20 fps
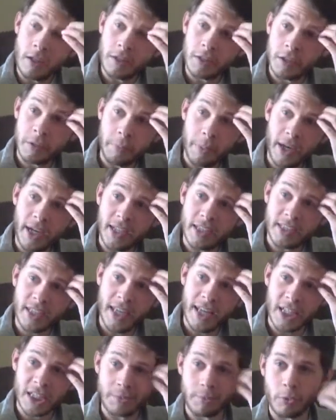space
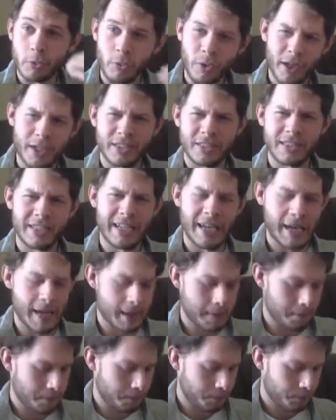exploration
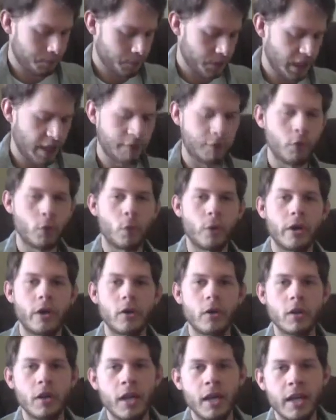game, if you
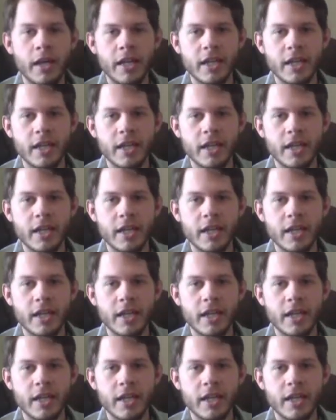will.